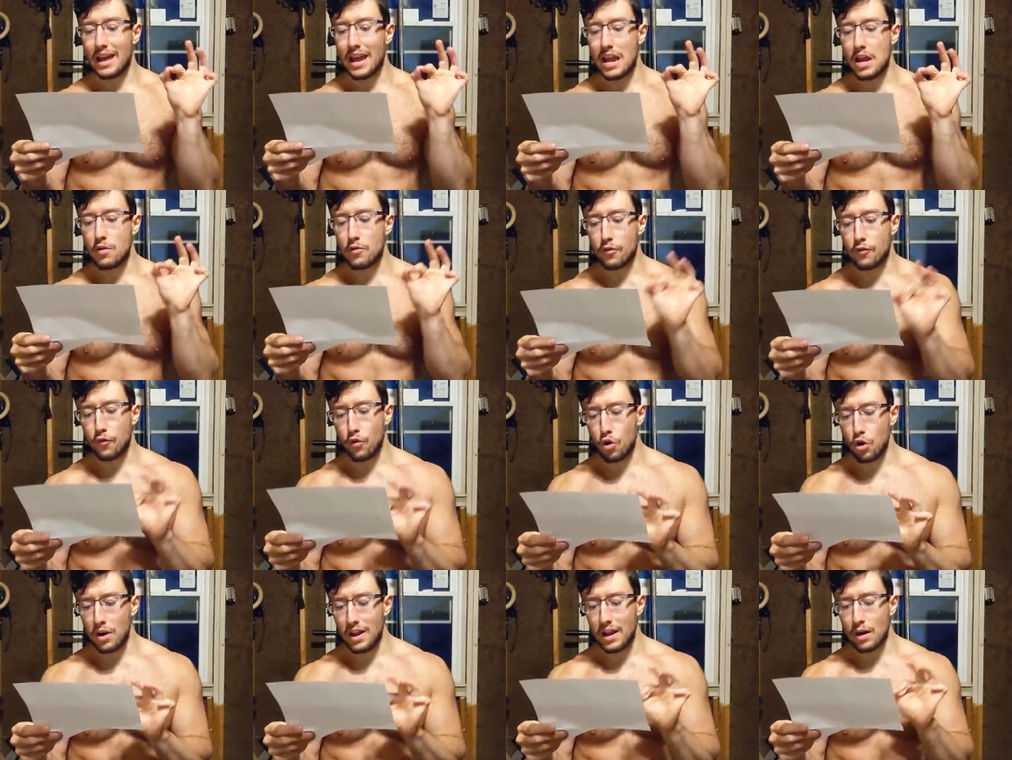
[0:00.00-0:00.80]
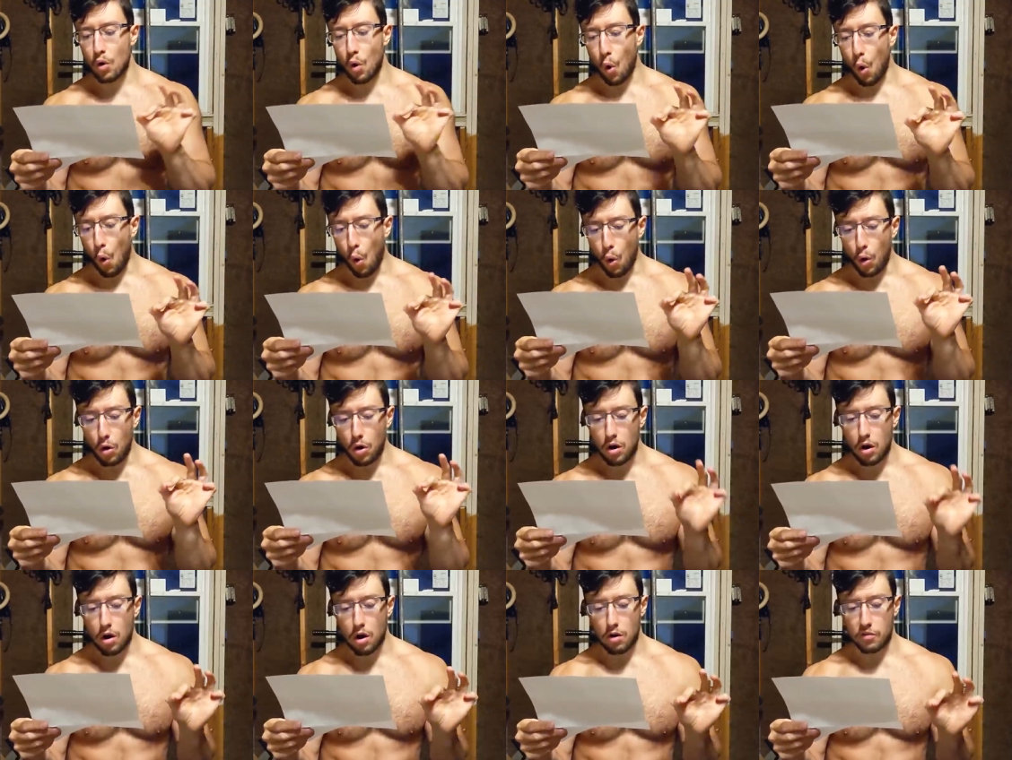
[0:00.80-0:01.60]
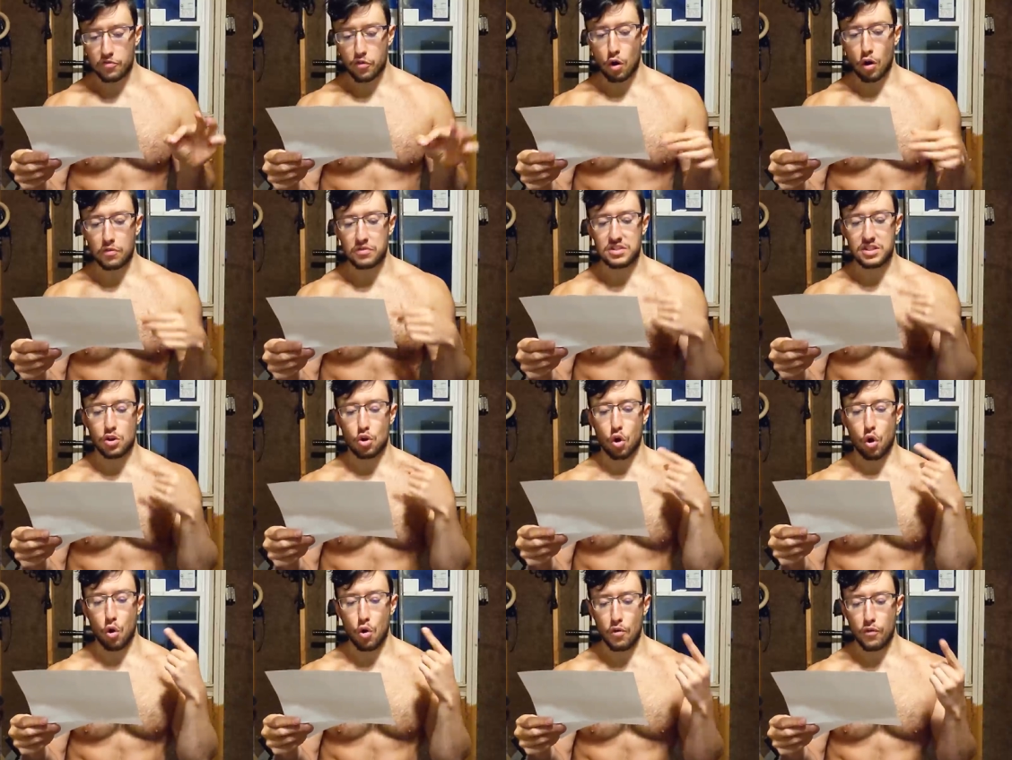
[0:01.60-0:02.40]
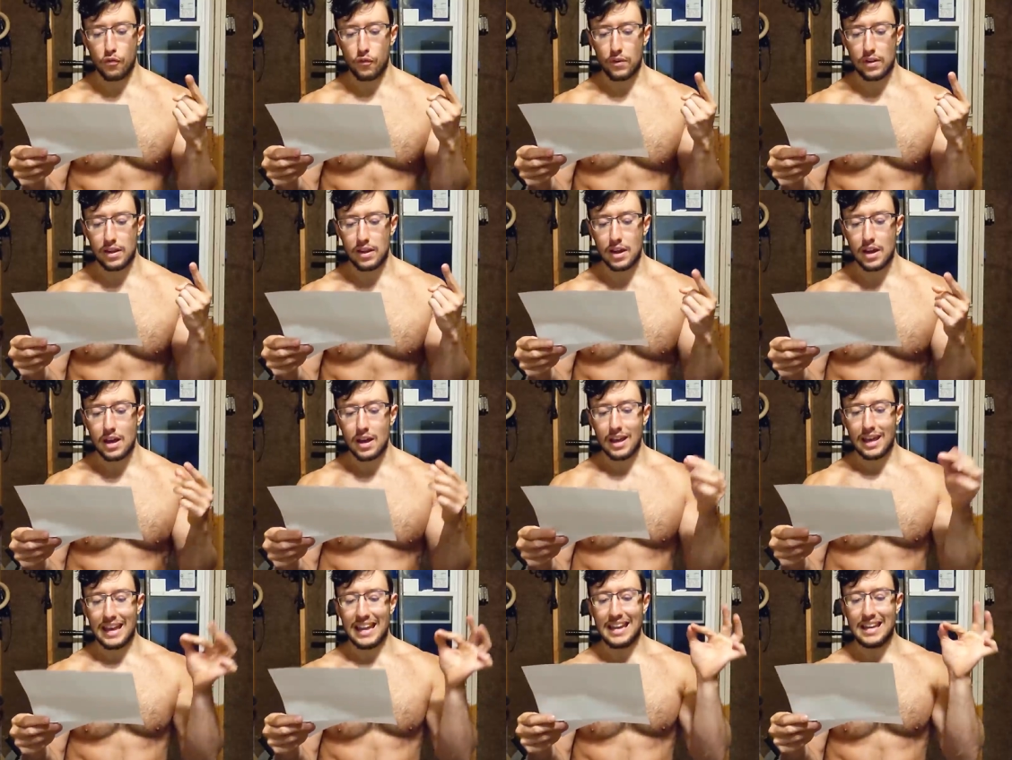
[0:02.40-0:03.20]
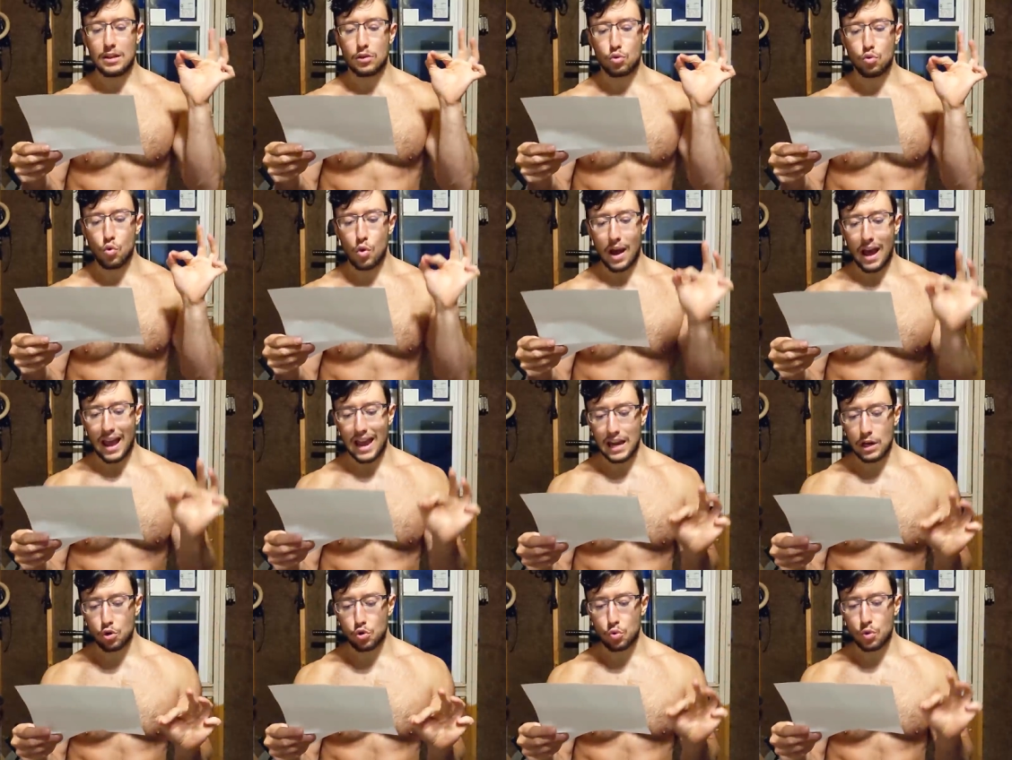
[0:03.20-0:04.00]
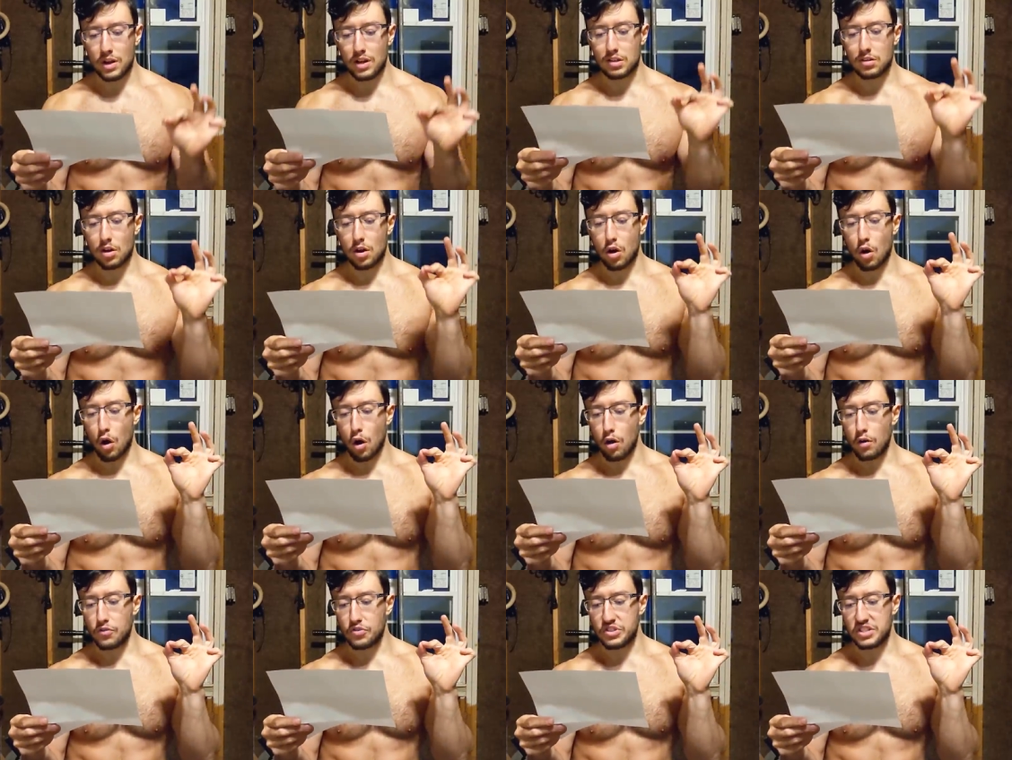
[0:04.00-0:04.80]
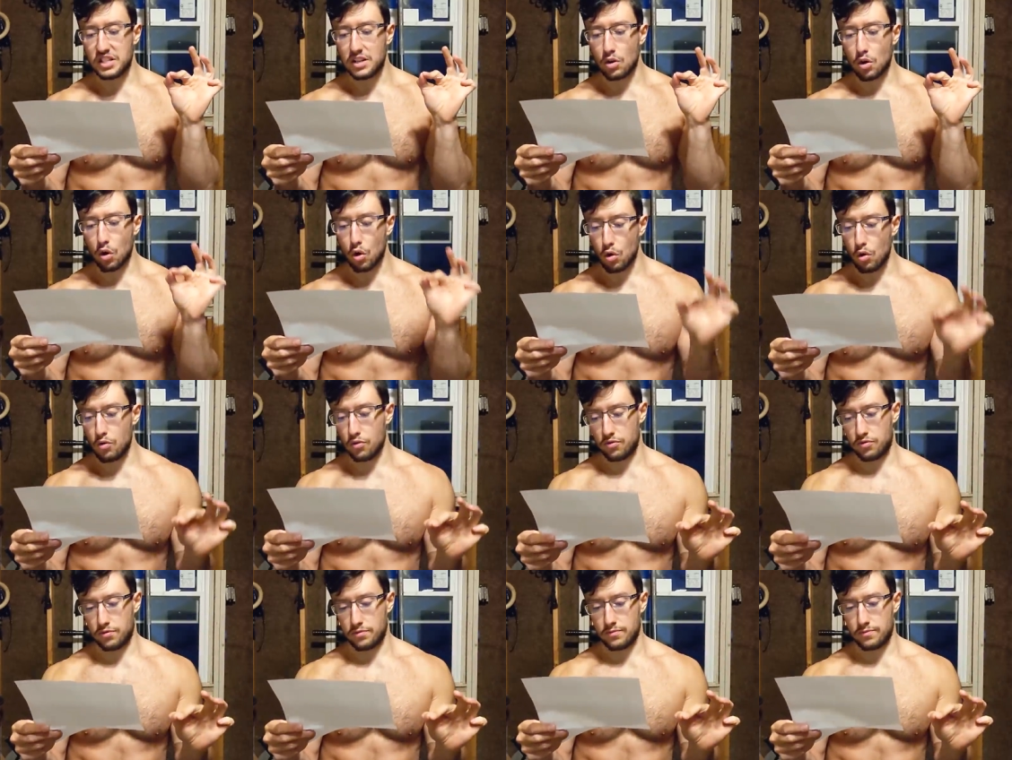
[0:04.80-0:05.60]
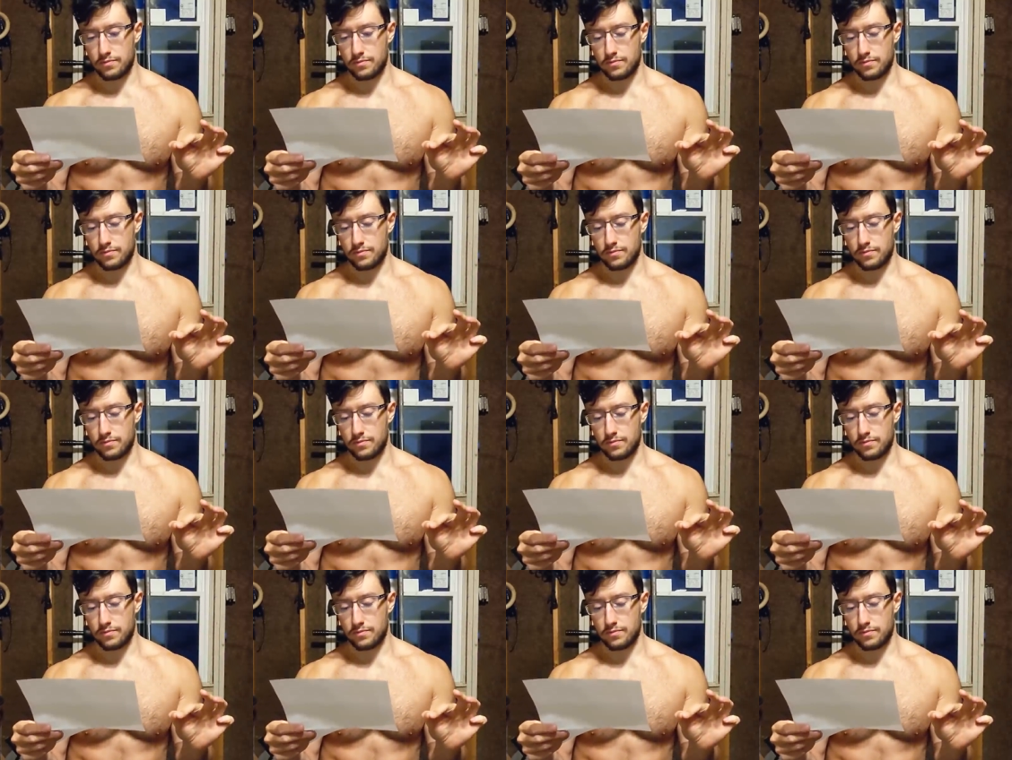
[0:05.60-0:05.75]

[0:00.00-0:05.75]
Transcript: inverting all love of the earthly into hatred of the earth.